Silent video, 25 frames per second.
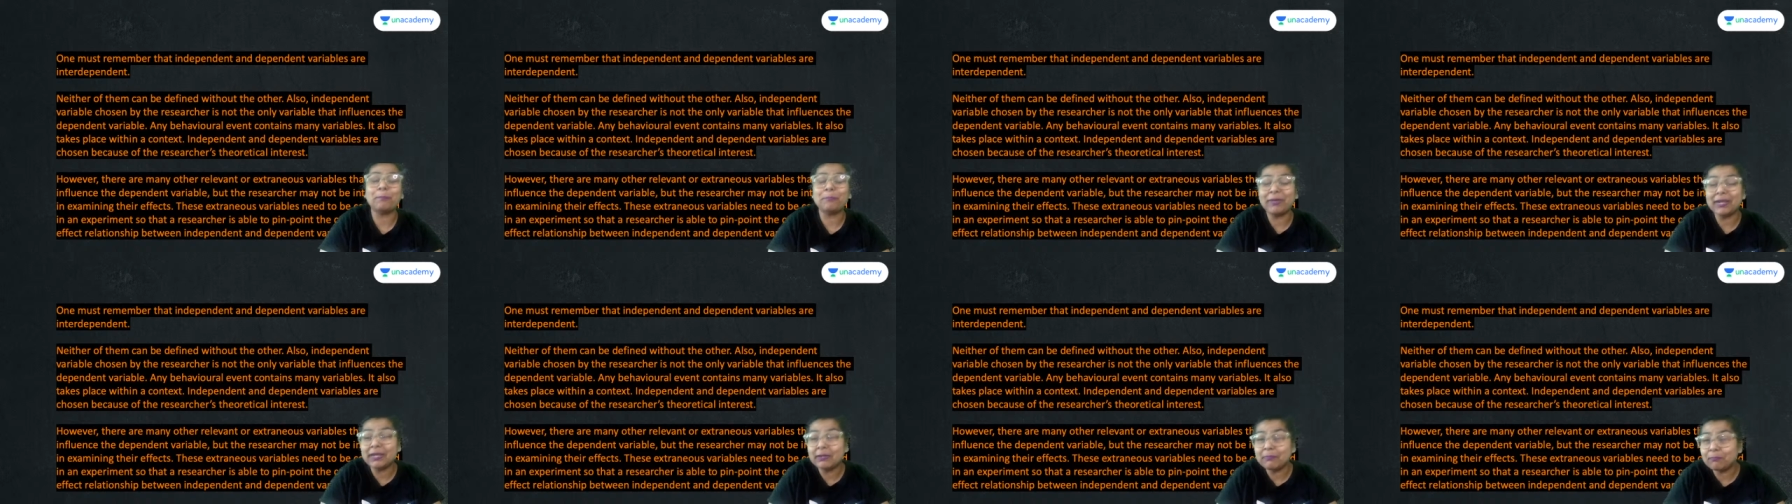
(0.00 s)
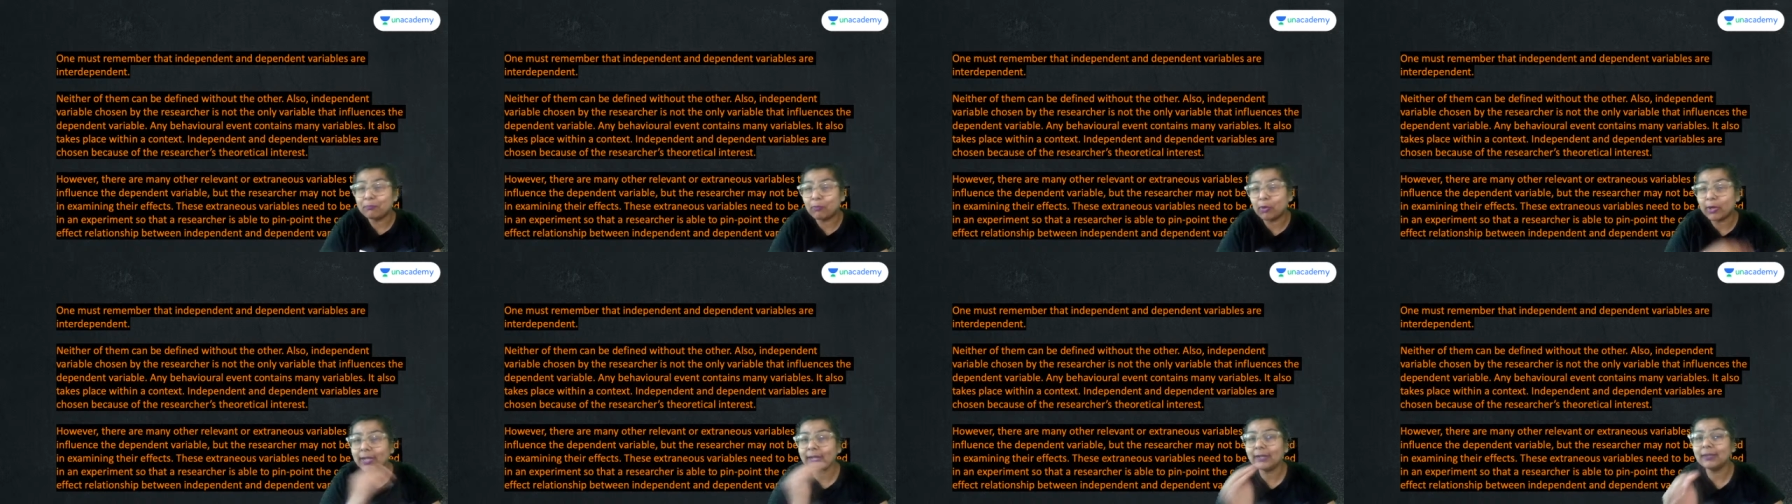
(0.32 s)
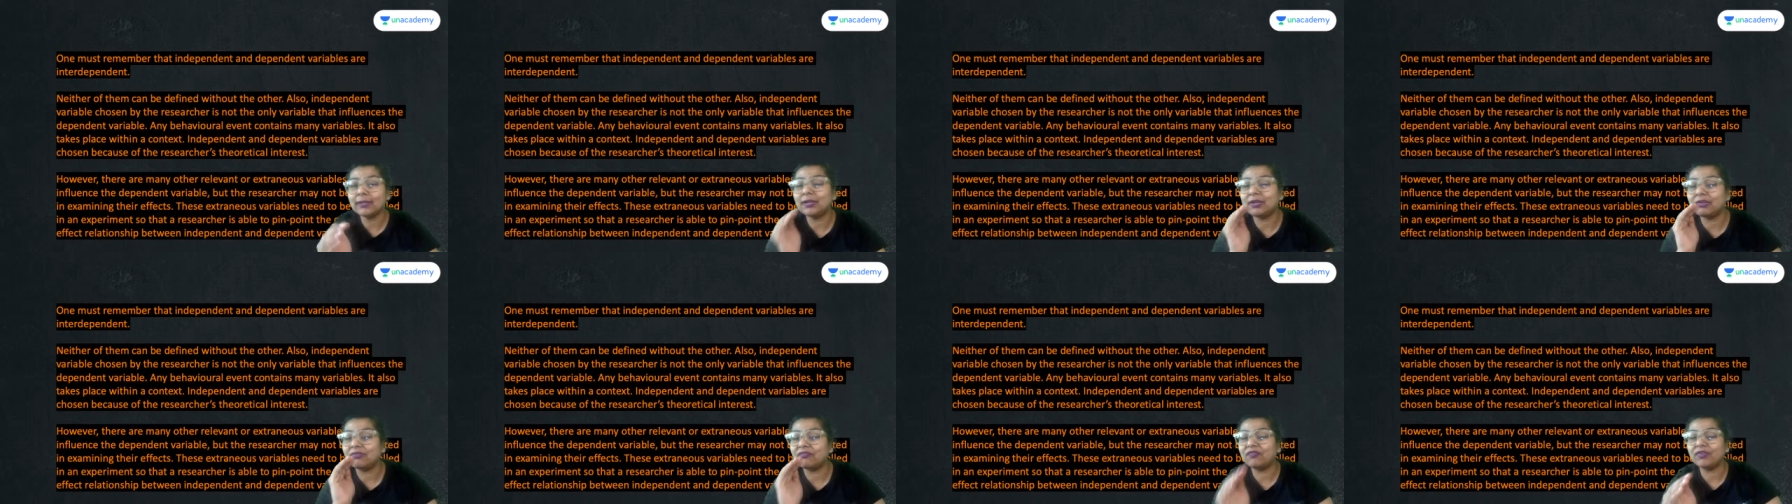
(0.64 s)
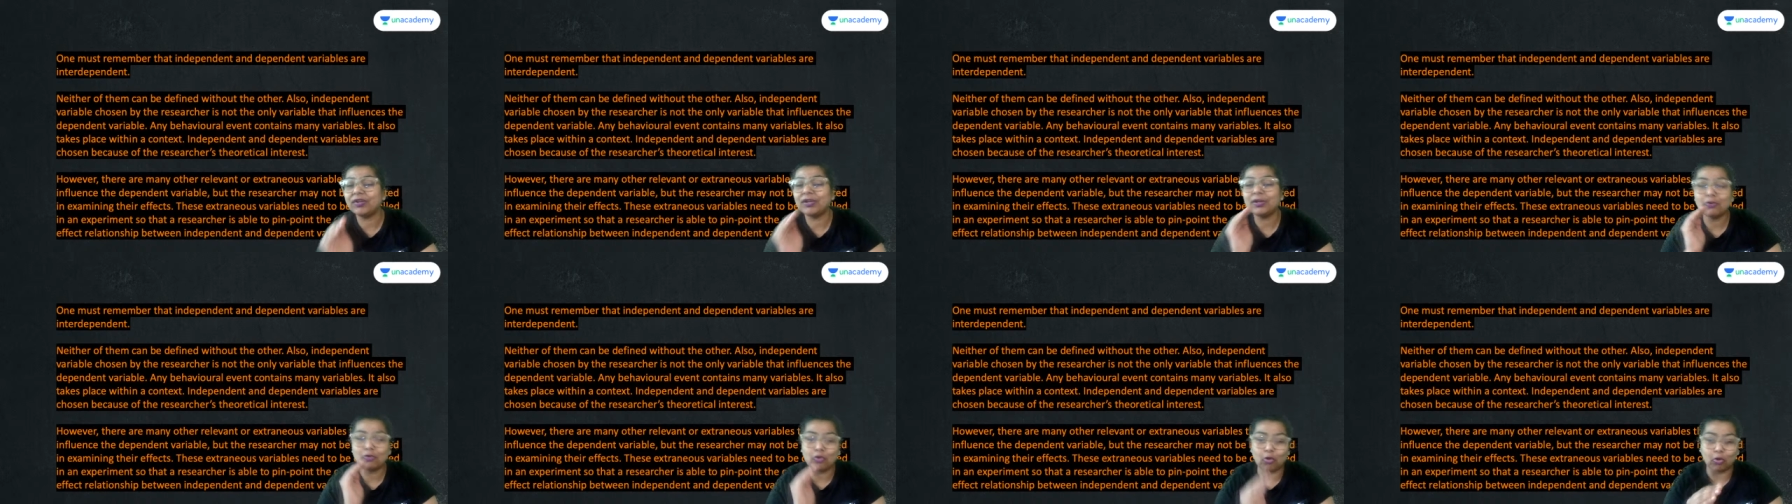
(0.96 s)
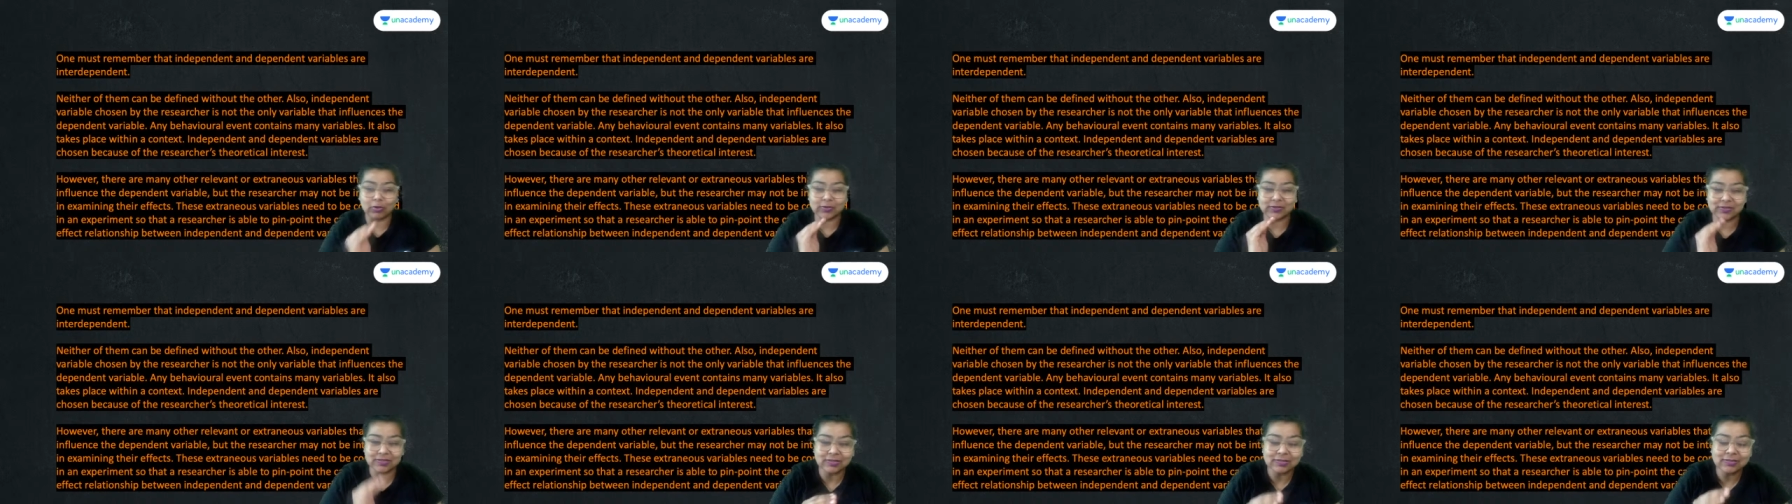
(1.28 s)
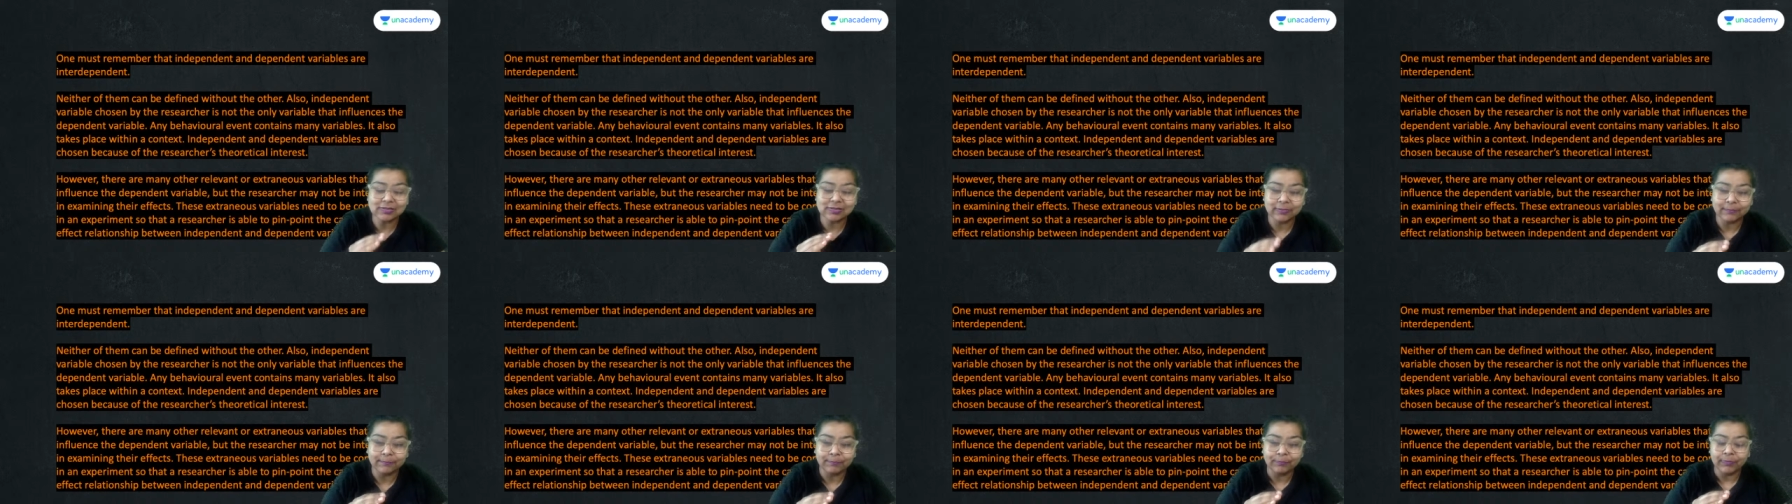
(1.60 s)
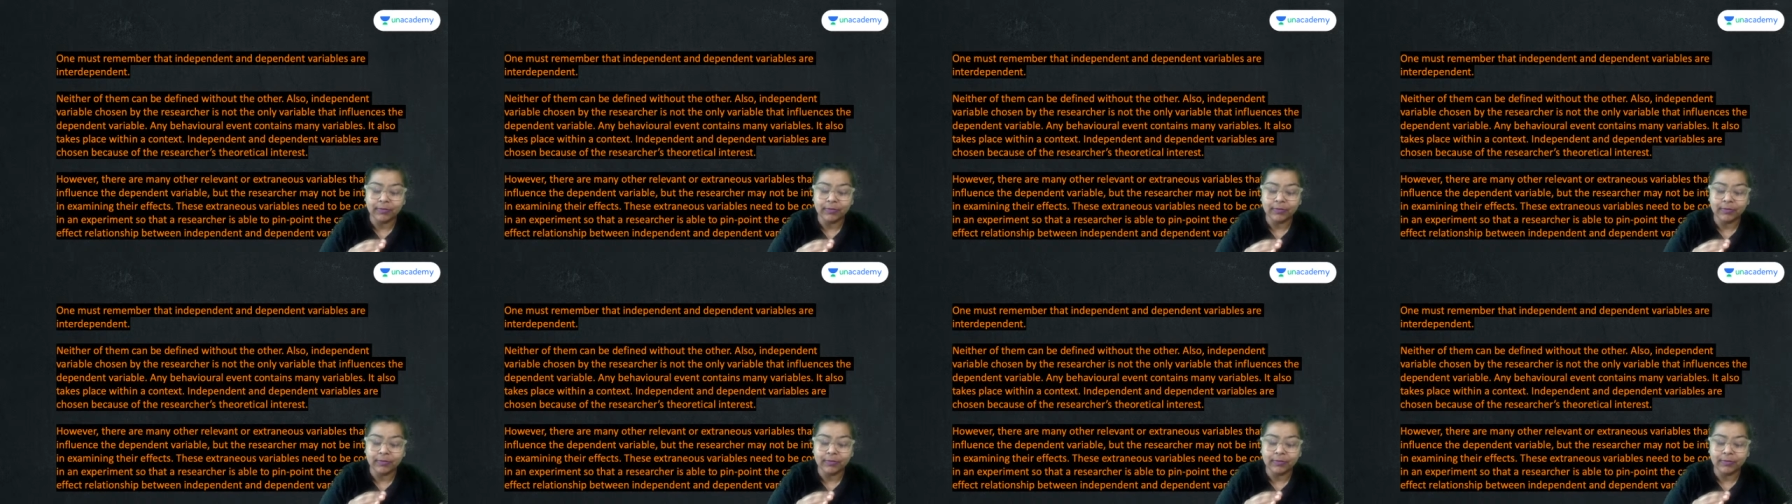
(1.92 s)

pinpoint the different causes